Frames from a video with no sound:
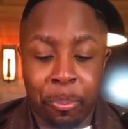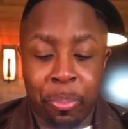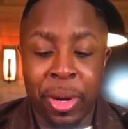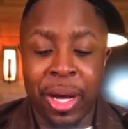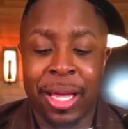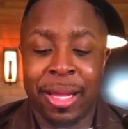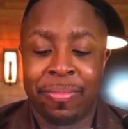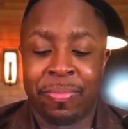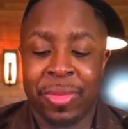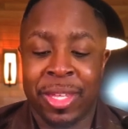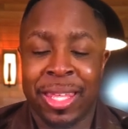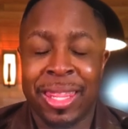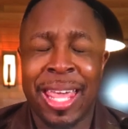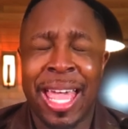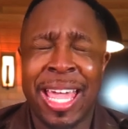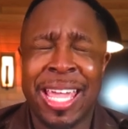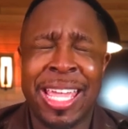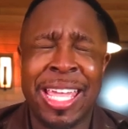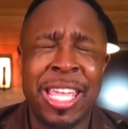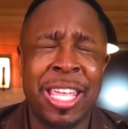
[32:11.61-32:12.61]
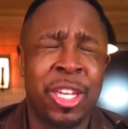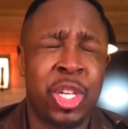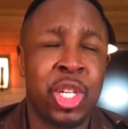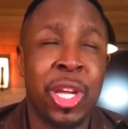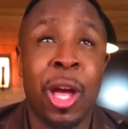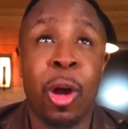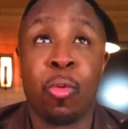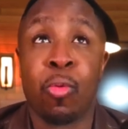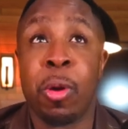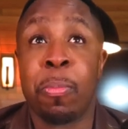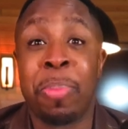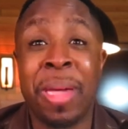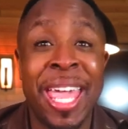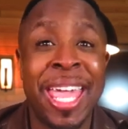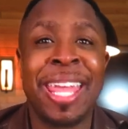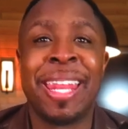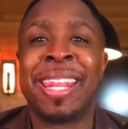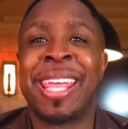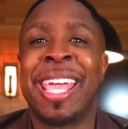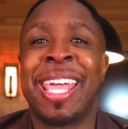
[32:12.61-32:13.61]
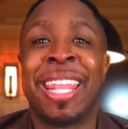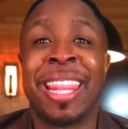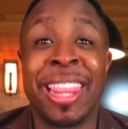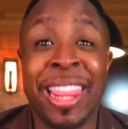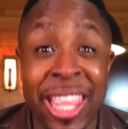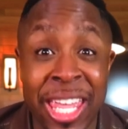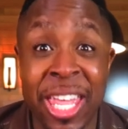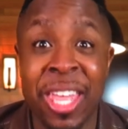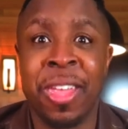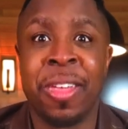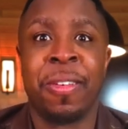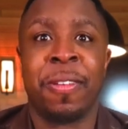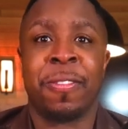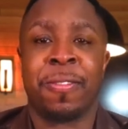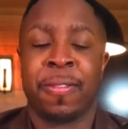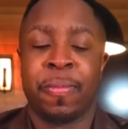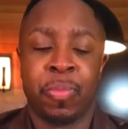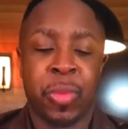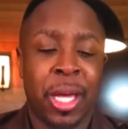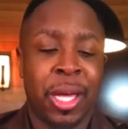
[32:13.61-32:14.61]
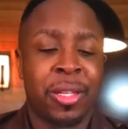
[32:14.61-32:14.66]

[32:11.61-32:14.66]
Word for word: but that he shall repent and live.